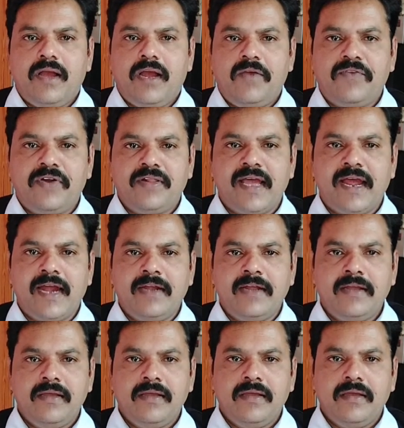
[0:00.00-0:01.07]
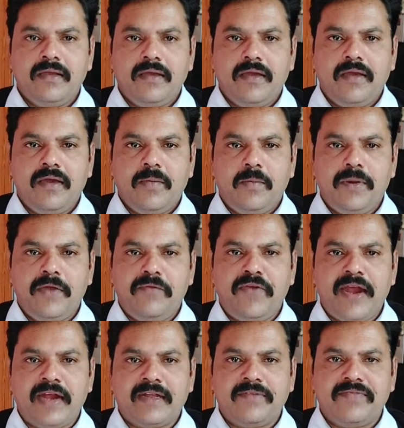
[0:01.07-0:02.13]
After that, brief
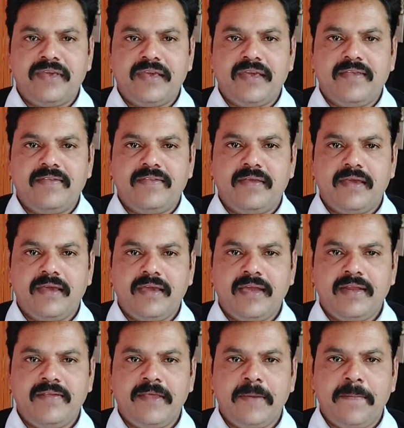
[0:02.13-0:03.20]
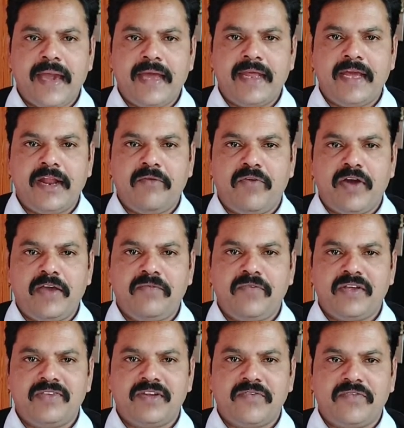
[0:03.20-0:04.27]
fact of the case. Here is the paragraph. Why?
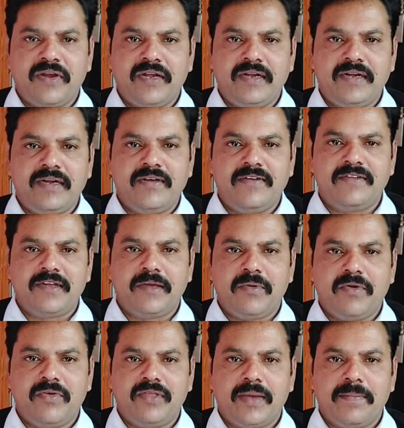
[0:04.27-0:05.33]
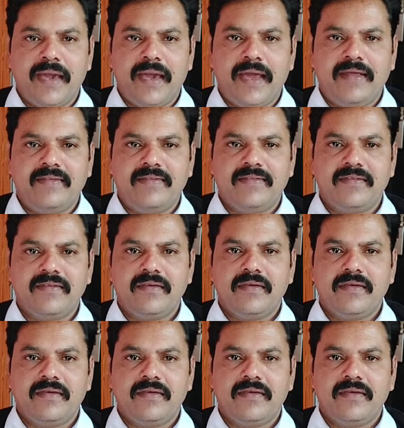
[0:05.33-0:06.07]
First of all, introduction about the marriage,